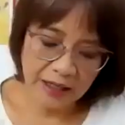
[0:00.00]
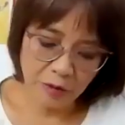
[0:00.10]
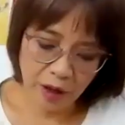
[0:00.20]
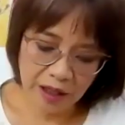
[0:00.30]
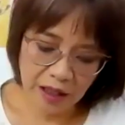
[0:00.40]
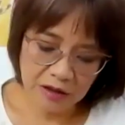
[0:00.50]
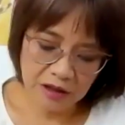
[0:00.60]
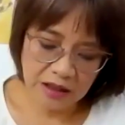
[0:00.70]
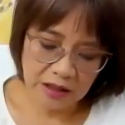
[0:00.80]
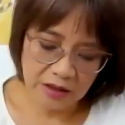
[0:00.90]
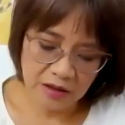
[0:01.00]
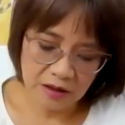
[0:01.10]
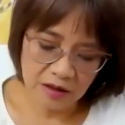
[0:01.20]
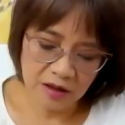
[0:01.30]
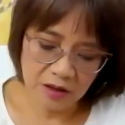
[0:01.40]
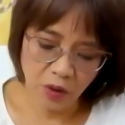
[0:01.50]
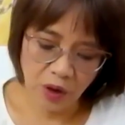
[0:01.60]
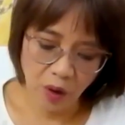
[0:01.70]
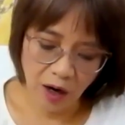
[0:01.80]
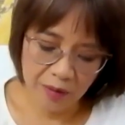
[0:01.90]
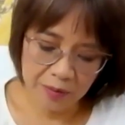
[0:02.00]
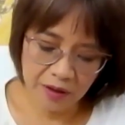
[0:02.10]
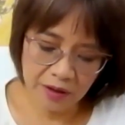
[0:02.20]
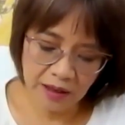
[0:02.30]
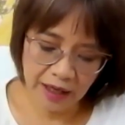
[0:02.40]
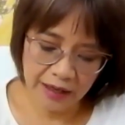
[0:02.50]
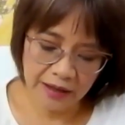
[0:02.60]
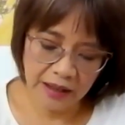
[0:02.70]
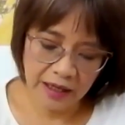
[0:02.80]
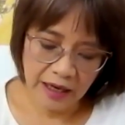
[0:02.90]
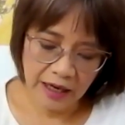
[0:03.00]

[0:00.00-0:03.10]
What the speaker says: can write out the requirement, and I